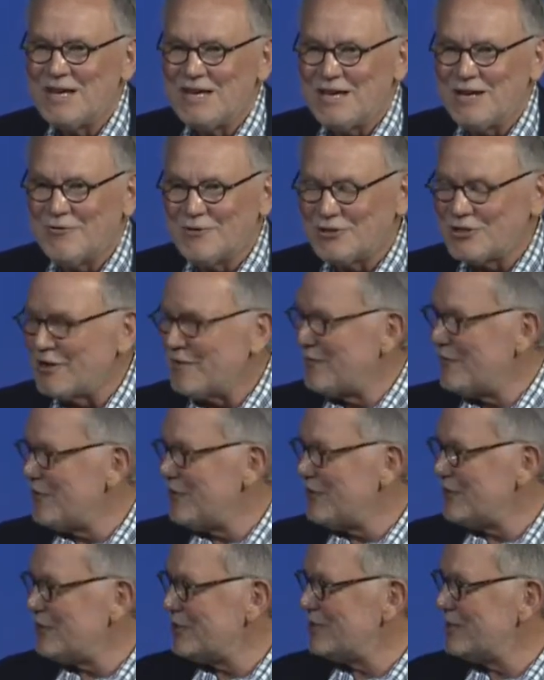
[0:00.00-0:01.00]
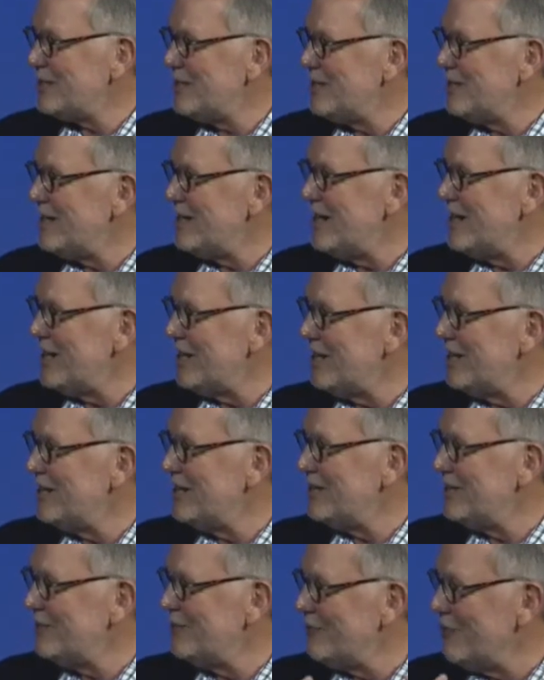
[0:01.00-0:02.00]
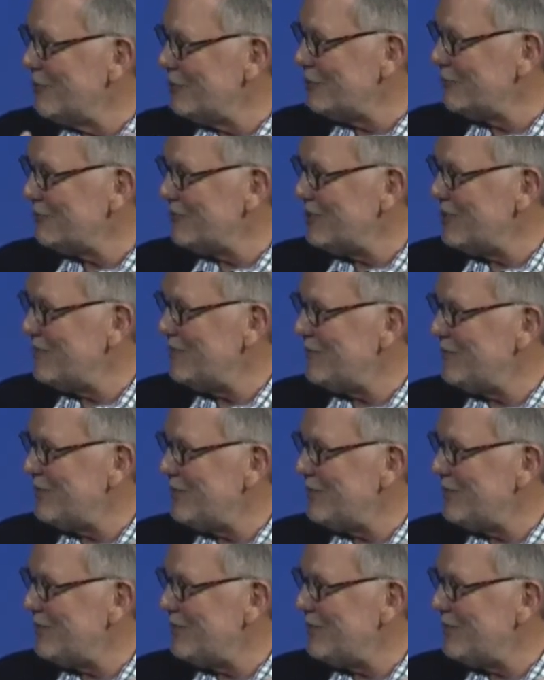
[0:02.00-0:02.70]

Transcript: It was our first grocery